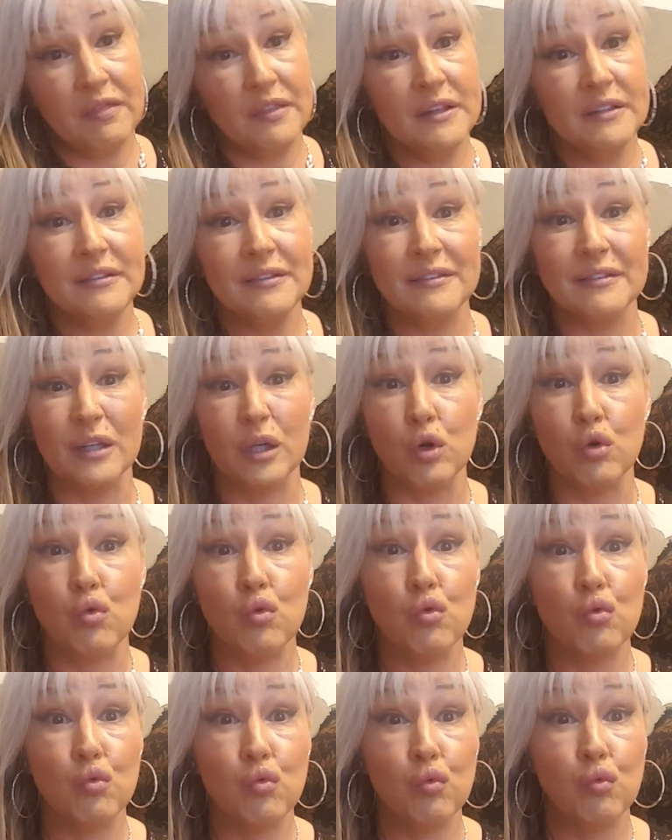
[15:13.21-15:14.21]
this is a
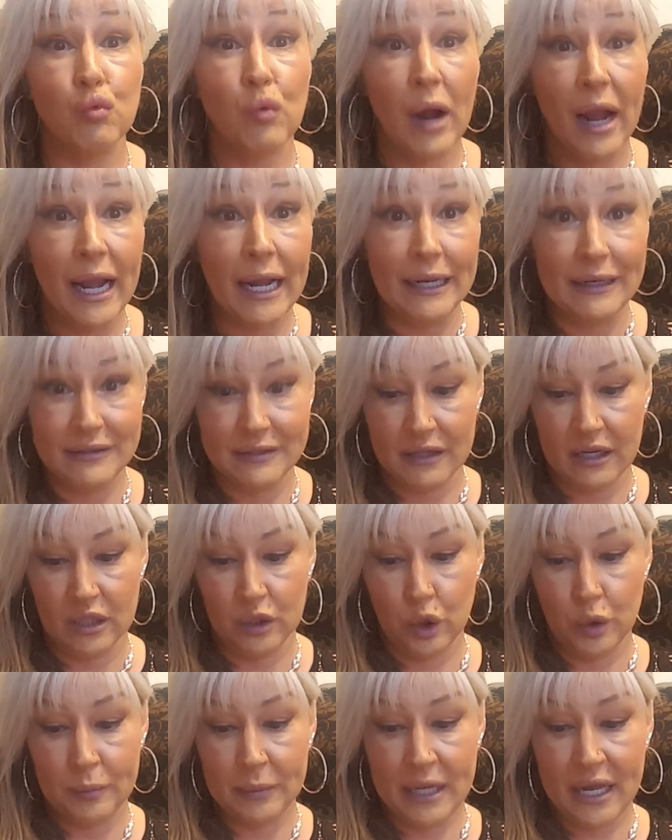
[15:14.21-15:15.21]
great
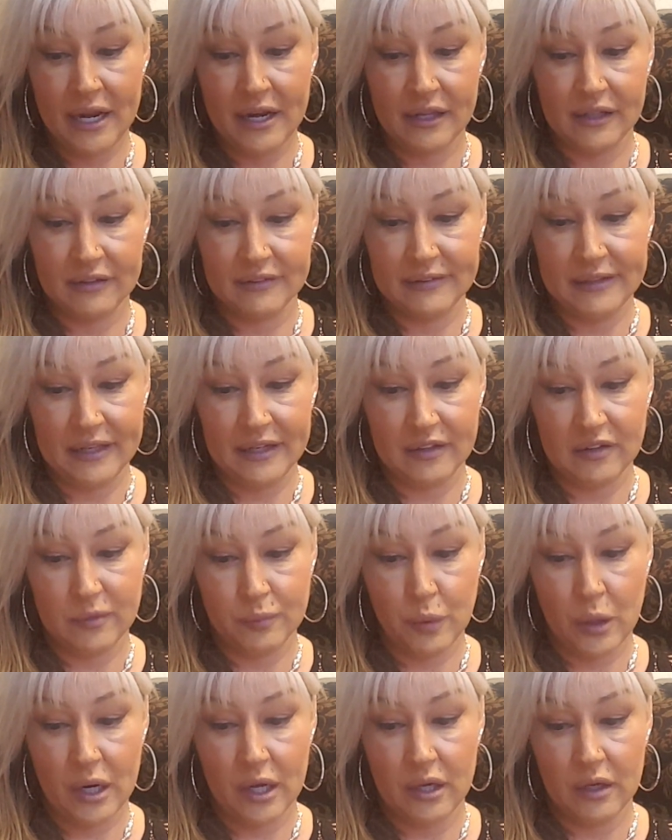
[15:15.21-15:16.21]
illuminating setting
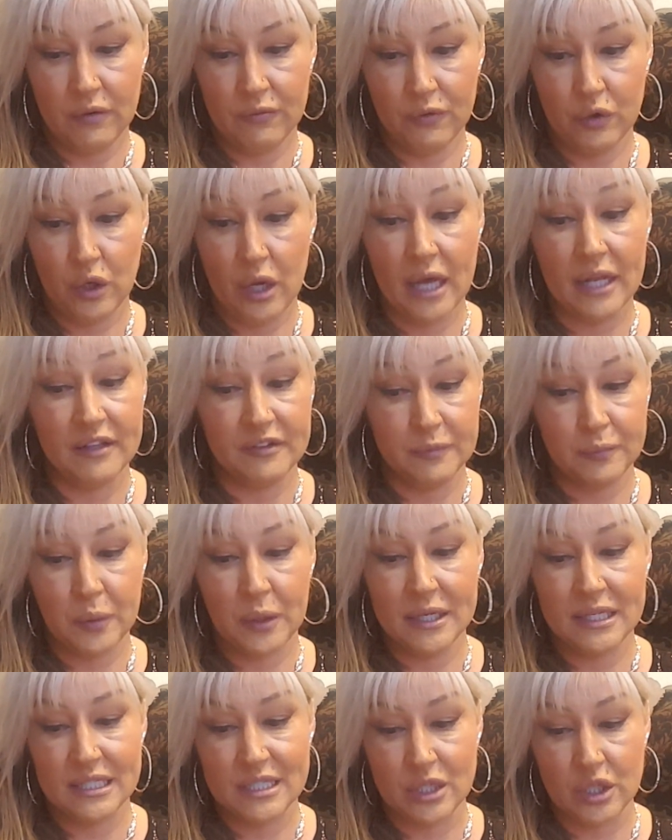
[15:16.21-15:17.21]
spray for you, and it
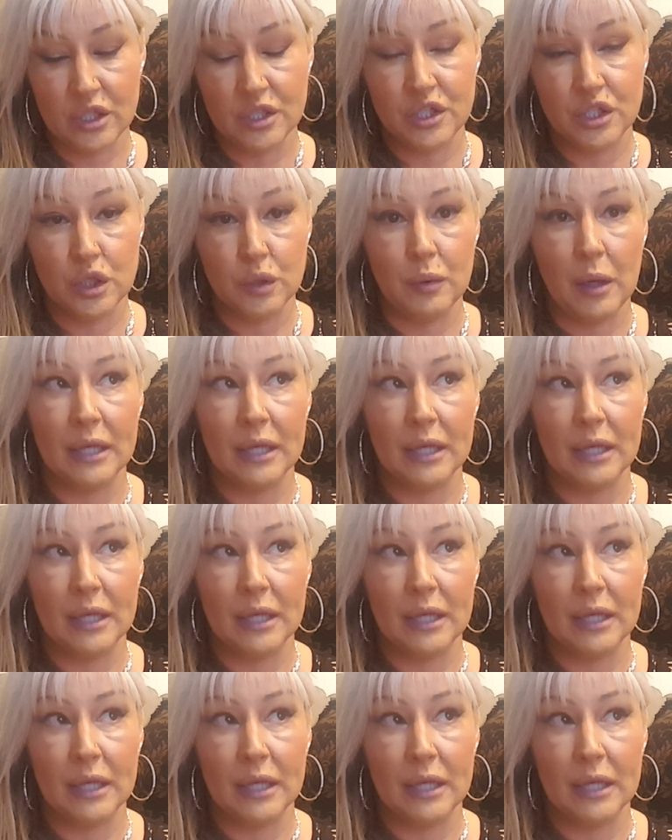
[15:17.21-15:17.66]
sprays good too.